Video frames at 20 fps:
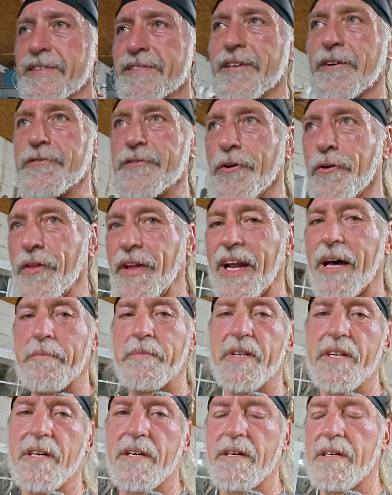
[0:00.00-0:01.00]
Don't know that
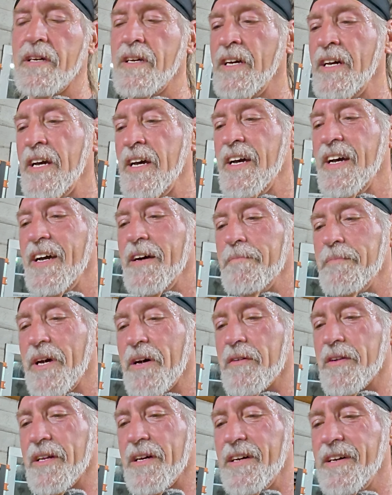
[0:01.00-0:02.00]
I'm gonna be
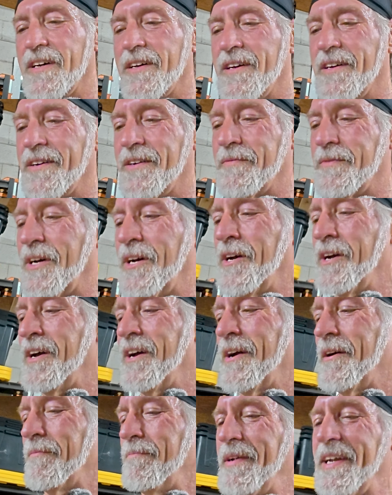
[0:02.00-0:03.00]
able to
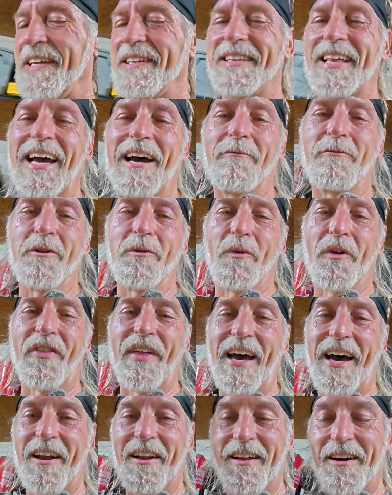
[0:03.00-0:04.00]
beat that one
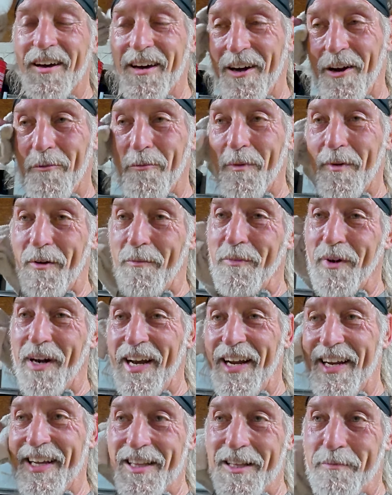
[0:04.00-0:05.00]
without a
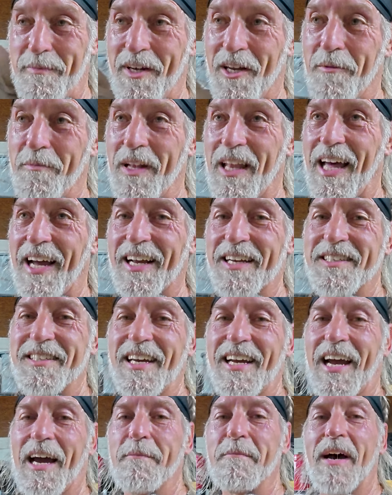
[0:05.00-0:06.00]
break in the middle, but like I
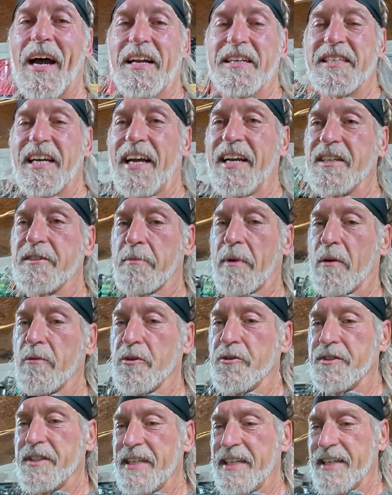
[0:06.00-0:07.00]
say, I might change my
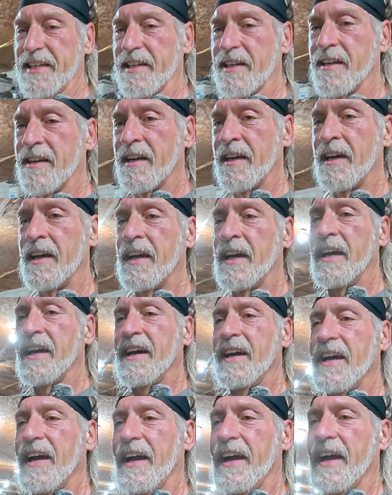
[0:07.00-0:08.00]
routine
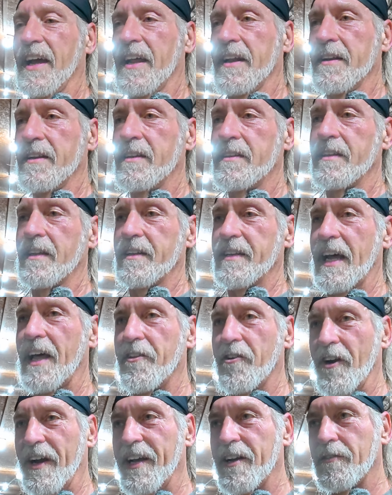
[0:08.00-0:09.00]
and
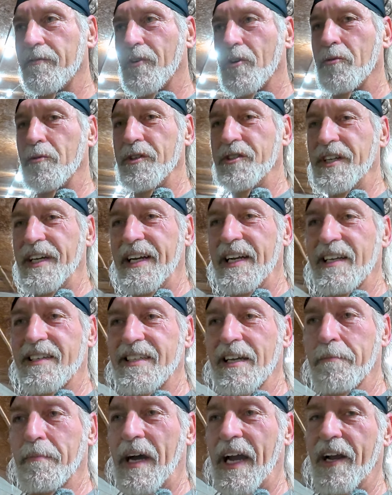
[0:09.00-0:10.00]
another interval routine,
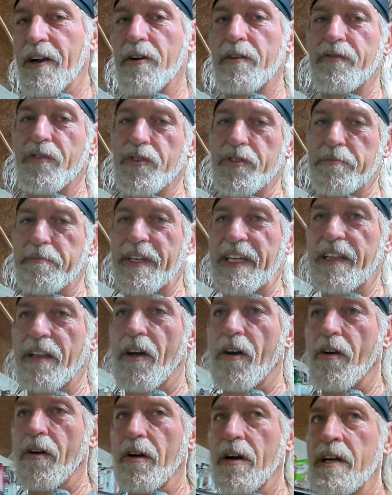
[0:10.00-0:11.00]
except my intervals will be
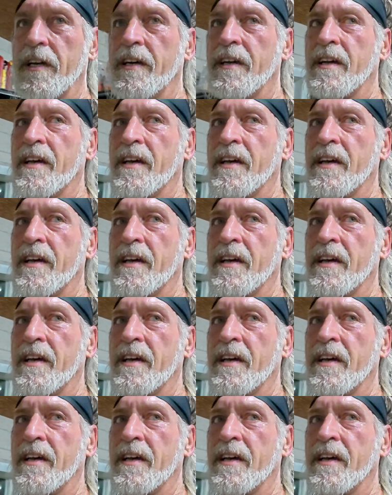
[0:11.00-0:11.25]
long.